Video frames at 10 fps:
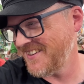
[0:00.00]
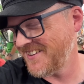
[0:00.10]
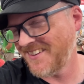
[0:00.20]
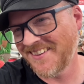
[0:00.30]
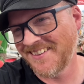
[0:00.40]

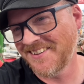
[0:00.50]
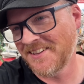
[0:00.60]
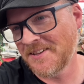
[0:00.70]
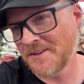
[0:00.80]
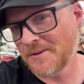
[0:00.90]

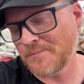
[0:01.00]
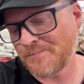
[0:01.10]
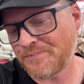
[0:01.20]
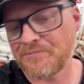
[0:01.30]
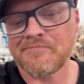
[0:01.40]

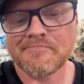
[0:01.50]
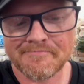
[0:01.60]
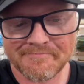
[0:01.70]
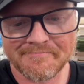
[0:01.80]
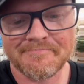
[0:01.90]

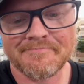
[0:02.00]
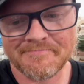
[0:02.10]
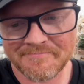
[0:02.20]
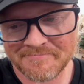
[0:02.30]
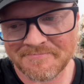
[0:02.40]

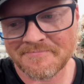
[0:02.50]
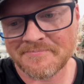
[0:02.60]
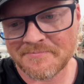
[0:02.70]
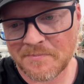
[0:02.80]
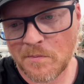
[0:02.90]

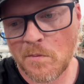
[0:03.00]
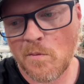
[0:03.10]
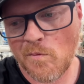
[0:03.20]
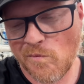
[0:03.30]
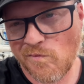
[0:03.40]

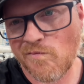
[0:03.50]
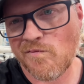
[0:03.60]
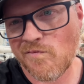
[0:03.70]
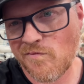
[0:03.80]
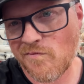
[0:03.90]

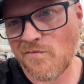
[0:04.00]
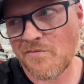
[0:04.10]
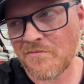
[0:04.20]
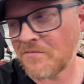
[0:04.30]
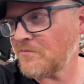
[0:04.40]

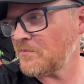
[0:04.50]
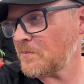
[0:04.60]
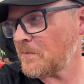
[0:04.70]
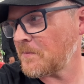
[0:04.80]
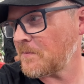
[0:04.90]

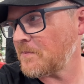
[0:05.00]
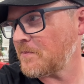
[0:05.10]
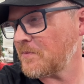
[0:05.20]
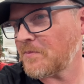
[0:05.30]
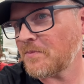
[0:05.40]

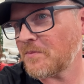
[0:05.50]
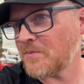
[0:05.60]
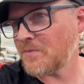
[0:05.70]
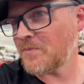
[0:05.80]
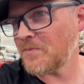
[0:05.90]

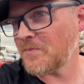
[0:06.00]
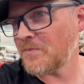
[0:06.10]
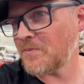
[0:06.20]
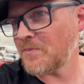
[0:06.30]
(silent)